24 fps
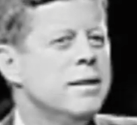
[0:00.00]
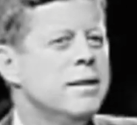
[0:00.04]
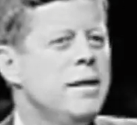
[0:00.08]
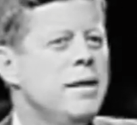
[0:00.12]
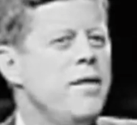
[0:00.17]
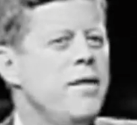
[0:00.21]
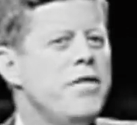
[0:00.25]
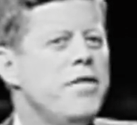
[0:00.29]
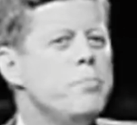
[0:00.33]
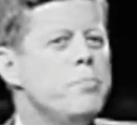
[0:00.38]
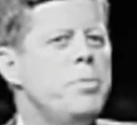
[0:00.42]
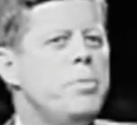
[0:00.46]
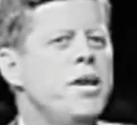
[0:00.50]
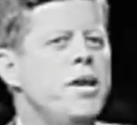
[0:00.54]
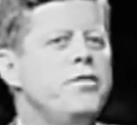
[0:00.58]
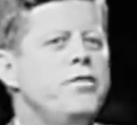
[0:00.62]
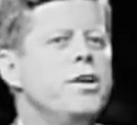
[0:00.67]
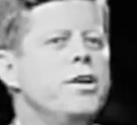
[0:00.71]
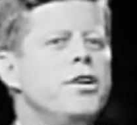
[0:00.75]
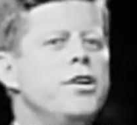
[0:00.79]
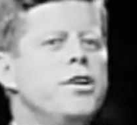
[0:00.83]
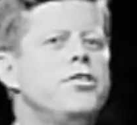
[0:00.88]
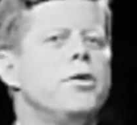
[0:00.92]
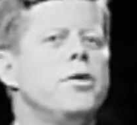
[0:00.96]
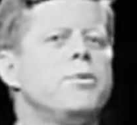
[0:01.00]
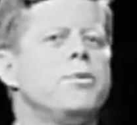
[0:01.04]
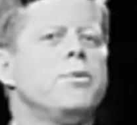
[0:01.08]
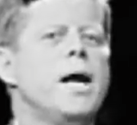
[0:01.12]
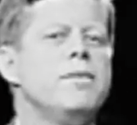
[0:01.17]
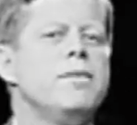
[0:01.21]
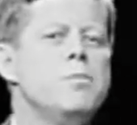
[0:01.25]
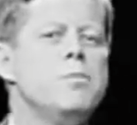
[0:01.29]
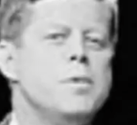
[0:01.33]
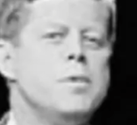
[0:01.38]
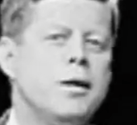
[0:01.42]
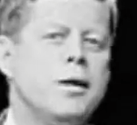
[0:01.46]
that the business of
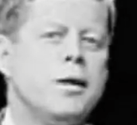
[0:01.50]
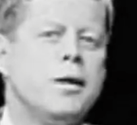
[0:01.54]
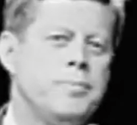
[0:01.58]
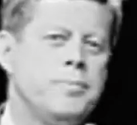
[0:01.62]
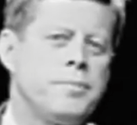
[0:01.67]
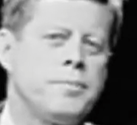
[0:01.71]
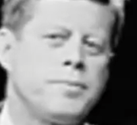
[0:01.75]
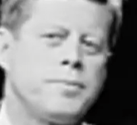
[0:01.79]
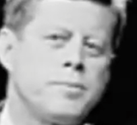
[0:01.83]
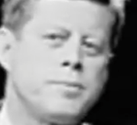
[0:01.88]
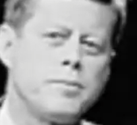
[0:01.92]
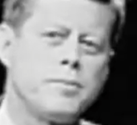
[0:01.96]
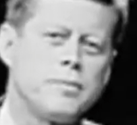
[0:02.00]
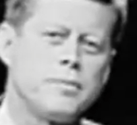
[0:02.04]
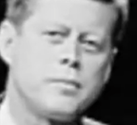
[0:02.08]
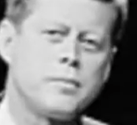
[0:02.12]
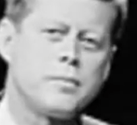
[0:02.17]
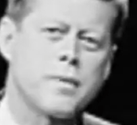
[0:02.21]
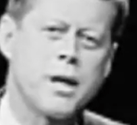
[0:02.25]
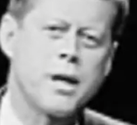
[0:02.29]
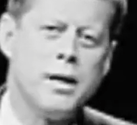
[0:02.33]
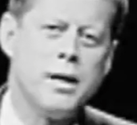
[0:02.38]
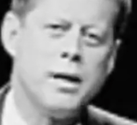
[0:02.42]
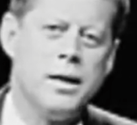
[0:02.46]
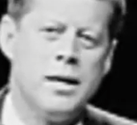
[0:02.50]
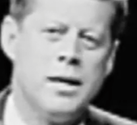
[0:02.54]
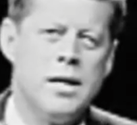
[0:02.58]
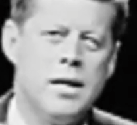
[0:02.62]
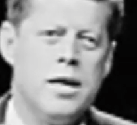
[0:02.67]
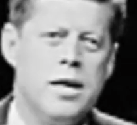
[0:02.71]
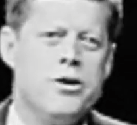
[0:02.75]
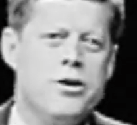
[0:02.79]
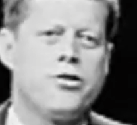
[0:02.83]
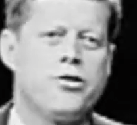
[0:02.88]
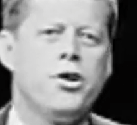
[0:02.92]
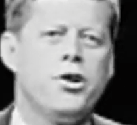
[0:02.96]
government
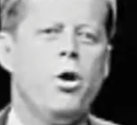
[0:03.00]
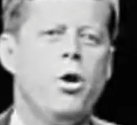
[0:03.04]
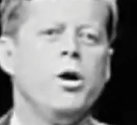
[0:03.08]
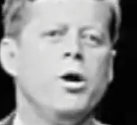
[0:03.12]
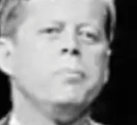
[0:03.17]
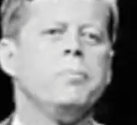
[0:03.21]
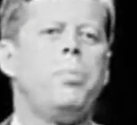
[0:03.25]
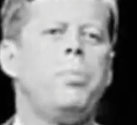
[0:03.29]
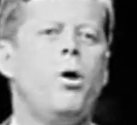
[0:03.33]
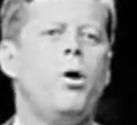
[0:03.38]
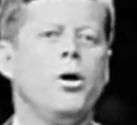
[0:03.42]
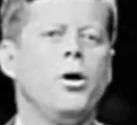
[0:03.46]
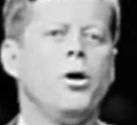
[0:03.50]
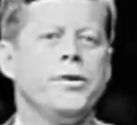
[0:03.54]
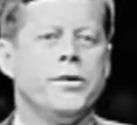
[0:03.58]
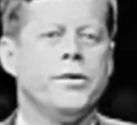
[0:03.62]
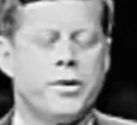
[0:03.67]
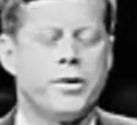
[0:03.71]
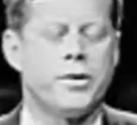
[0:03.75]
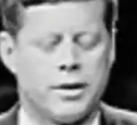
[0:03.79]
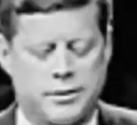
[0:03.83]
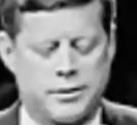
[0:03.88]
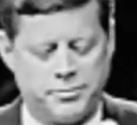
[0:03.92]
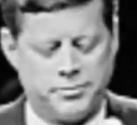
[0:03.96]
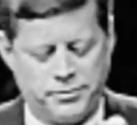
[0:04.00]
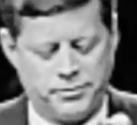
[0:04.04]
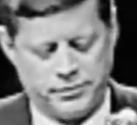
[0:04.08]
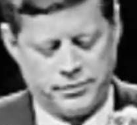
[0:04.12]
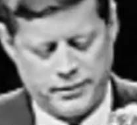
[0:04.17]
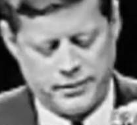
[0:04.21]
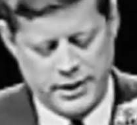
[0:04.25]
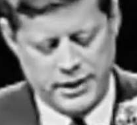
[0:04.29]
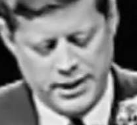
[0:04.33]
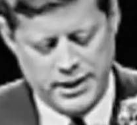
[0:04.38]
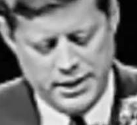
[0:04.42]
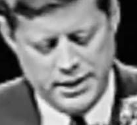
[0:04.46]
is so important
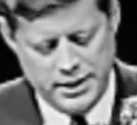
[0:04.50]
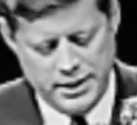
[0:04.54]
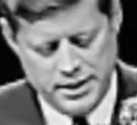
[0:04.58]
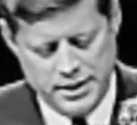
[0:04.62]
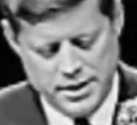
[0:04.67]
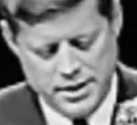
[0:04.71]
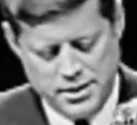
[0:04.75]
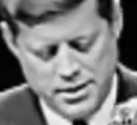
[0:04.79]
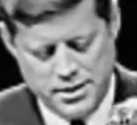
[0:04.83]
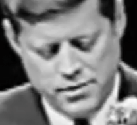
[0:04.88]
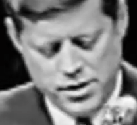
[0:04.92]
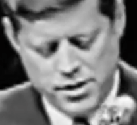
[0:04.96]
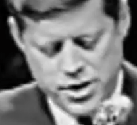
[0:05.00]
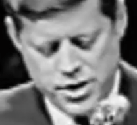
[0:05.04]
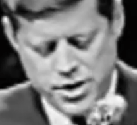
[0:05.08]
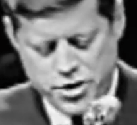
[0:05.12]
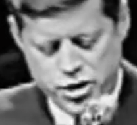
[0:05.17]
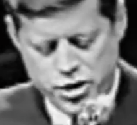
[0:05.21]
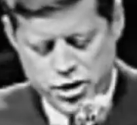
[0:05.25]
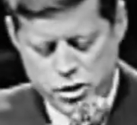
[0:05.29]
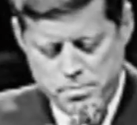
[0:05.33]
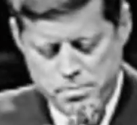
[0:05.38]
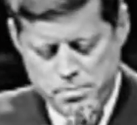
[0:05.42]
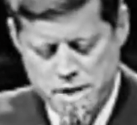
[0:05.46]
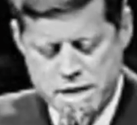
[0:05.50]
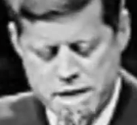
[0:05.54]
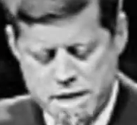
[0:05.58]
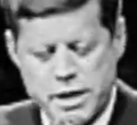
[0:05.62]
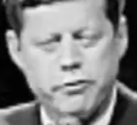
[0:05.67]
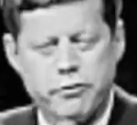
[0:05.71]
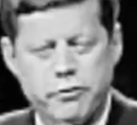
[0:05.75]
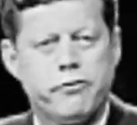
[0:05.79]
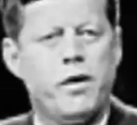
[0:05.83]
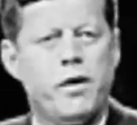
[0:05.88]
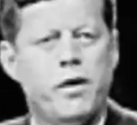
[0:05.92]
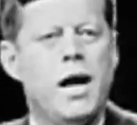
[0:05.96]
that it should be
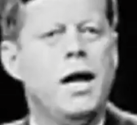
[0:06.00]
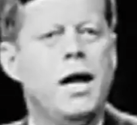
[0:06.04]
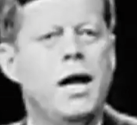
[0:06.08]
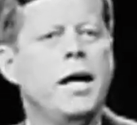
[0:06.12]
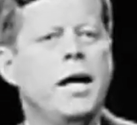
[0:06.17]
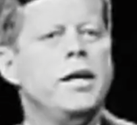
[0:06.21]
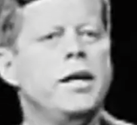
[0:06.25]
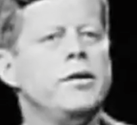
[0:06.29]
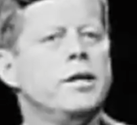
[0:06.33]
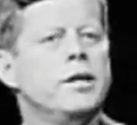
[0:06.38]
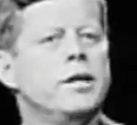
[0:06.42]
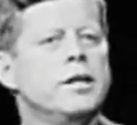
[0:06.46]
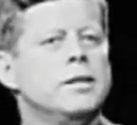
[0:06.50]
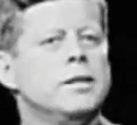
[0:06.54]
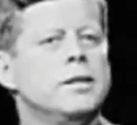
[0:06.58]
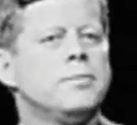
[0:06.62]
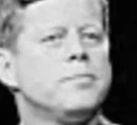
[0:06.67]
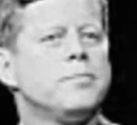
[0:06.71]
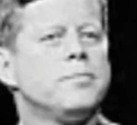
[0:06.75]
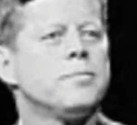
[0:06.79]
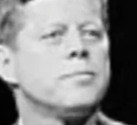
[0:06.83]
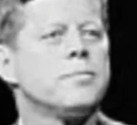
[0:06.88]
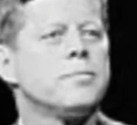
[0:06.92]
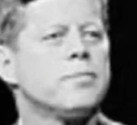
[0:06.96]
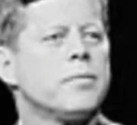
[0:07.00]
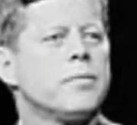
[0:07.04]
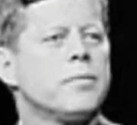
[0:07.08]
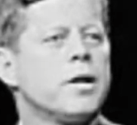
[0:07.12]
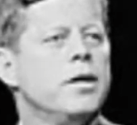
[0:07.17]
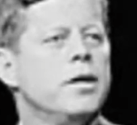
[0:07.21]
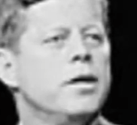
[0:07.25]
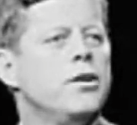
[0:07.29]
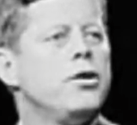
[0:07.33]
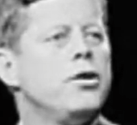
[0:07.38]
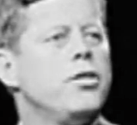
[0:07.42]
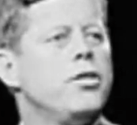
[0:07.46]
confined
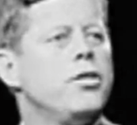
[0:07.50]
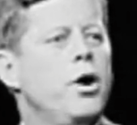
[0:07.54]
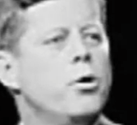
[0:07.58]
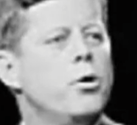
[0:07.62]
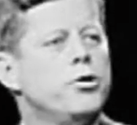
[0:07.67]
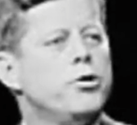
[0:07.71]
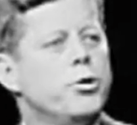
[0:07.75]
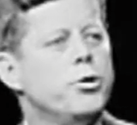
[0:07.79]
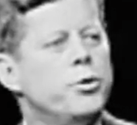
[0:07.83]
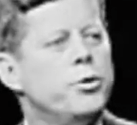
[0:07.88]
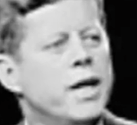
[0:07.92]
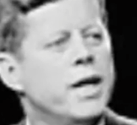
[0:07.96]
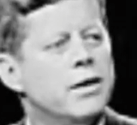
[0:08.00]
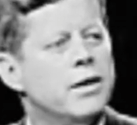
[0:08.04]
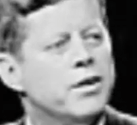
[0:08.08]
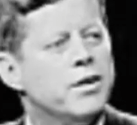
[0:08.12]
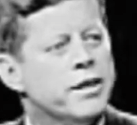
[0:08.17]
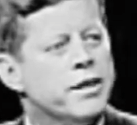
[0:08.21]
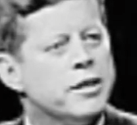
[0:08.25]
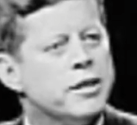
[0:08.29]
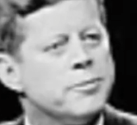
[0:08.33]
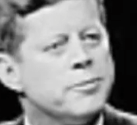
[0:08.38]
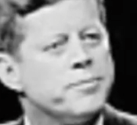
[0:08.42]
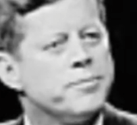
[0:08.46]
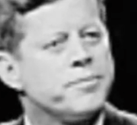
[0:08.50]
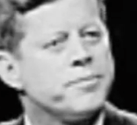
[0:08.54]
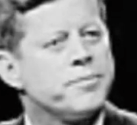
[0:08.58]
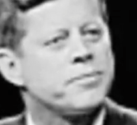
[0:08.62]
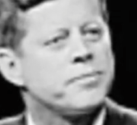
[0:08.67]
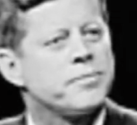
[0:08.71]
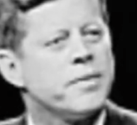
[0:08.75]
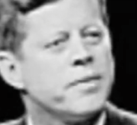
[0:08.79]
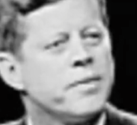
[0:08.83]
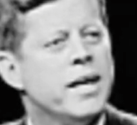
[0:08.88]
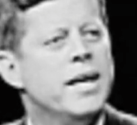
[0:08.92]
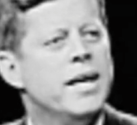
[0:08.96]
to those who govern,
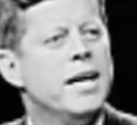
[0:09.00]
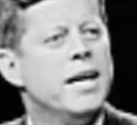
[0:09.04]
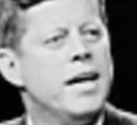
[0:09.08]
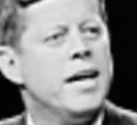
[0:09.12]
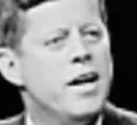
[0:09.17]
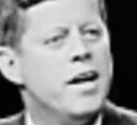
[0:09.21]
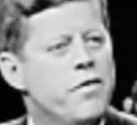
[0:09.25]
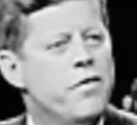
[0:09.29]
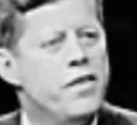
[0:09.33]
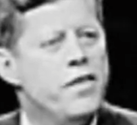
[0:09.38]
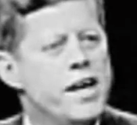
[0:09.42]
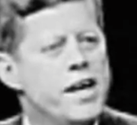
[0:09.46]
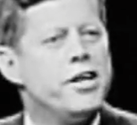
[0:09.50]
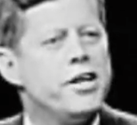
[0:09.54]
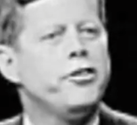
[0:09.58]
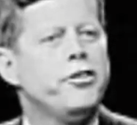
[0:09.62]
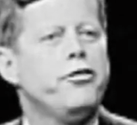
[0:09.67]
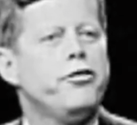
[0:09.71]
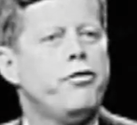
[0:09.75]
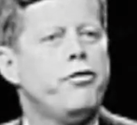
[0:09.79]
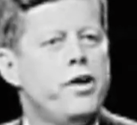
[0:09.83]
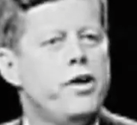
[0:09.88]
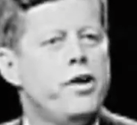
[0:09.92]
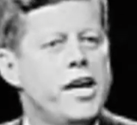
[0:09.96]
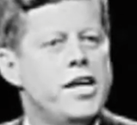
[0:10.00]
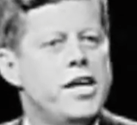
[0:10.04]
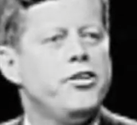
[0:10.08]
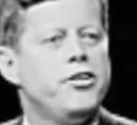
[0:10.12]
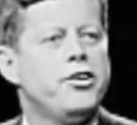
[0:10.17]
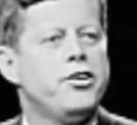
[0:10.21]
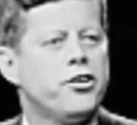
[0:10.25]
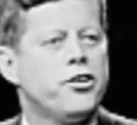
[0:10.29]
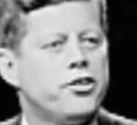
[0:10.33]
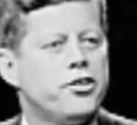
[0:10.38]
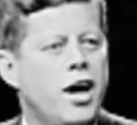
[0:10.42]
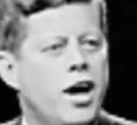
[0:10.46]
in this free
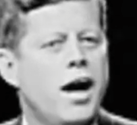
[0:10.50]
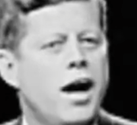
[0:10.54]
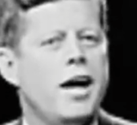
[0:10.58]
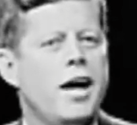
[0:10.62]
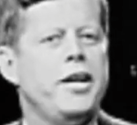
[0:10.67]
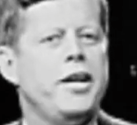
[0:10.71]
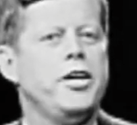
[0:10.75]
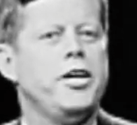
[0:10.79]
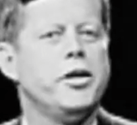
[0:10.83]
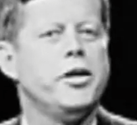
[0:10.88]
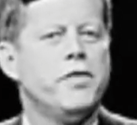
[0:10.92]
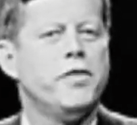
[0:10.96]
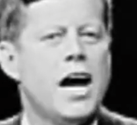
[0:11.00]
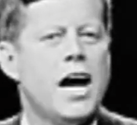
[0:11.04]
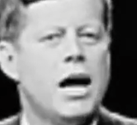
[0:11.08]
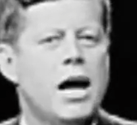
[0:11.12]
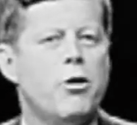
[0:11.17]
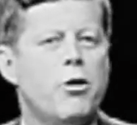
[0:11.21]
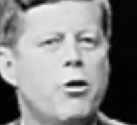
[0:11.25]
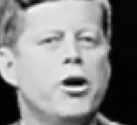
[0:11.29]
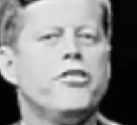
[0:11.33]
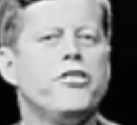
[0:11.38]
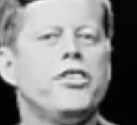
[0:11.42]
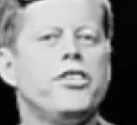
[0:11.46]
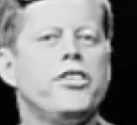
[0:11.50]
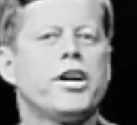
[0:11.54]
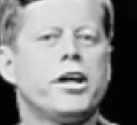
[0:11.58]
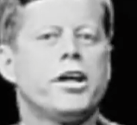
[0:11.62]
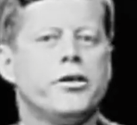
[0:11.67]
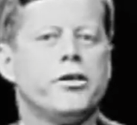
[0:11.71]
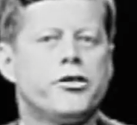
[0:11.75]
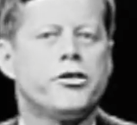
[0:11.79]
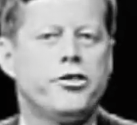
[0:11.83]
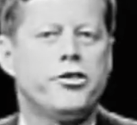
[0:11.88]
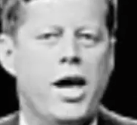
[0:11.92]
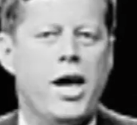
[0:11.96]
society of ours, the
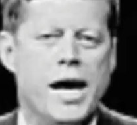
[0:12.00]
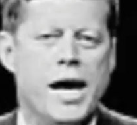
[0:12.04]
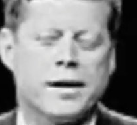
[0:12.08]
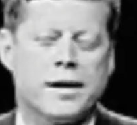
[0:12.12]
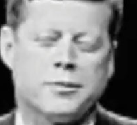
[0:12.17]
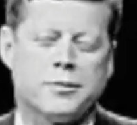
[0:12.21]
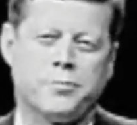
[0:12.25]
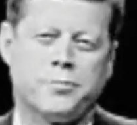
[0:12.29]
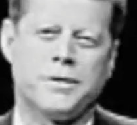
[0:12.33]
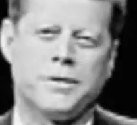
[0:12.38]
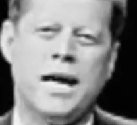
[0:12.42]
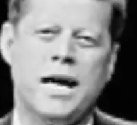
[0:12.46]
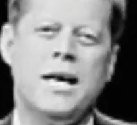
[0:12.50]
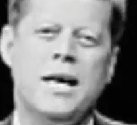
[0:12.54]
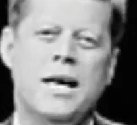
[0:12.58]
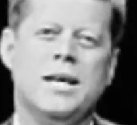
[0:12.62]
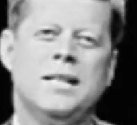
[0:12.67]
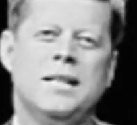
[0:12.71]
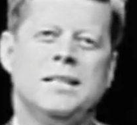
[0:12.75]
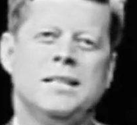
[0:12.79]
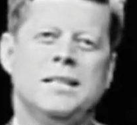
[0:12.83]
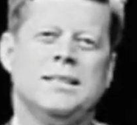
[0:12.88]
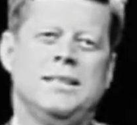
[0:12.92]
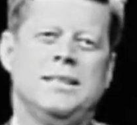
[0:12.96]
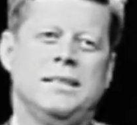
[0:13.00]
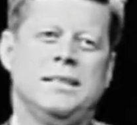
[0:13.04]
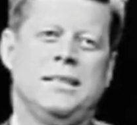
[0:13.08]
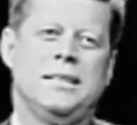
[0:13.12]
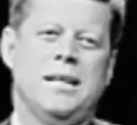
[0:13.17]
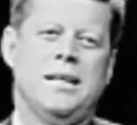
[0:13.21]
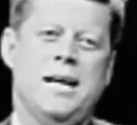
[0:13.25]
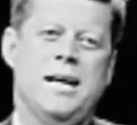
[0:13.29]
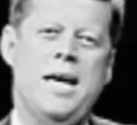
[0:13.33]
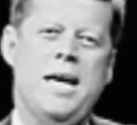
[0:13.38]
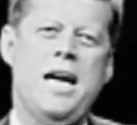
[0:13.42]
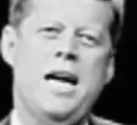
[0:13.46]
consent
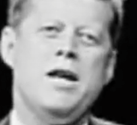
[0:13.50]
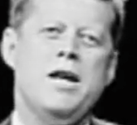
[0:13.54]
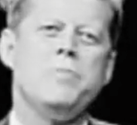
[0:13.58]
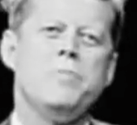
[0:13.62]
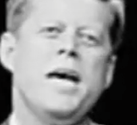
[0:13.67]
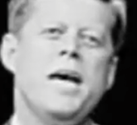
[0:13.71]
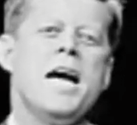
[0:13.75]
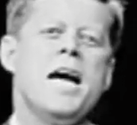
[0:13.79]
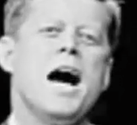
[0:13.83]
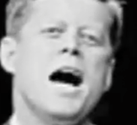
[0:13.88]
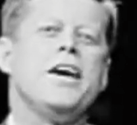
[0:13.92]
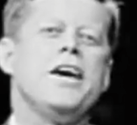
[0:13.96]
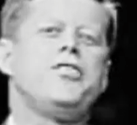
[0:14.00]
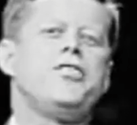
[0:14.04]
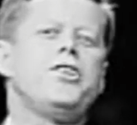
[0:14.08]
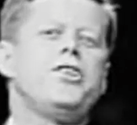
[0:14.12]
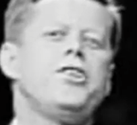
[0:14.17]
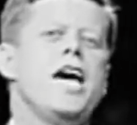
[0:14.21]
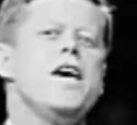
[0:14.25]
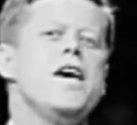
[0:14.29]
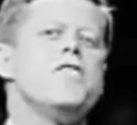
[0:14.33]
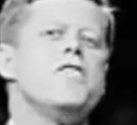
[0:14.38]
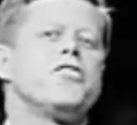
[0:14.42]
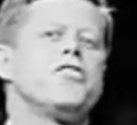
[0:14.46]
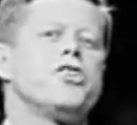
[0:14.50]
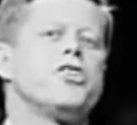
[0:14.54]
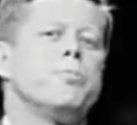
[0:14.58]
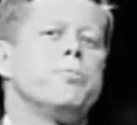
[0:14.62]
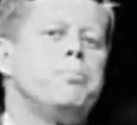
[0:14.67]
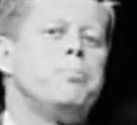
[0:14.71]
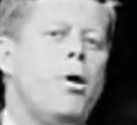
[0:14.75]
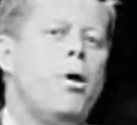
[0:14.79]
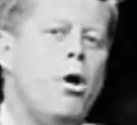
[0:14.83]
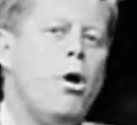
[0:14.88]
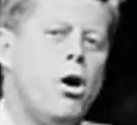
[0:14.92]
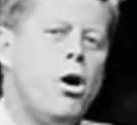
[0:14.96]
and, may I say, the
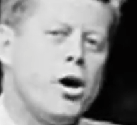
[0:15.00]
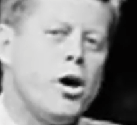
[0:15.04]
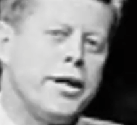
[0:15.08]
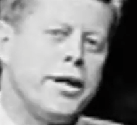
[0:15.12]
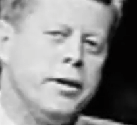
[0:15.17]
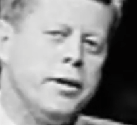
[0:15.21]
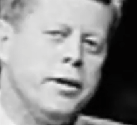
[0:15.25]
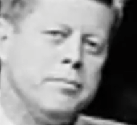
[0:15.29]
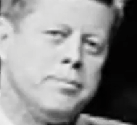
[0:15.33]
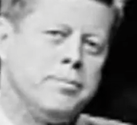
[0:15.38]
support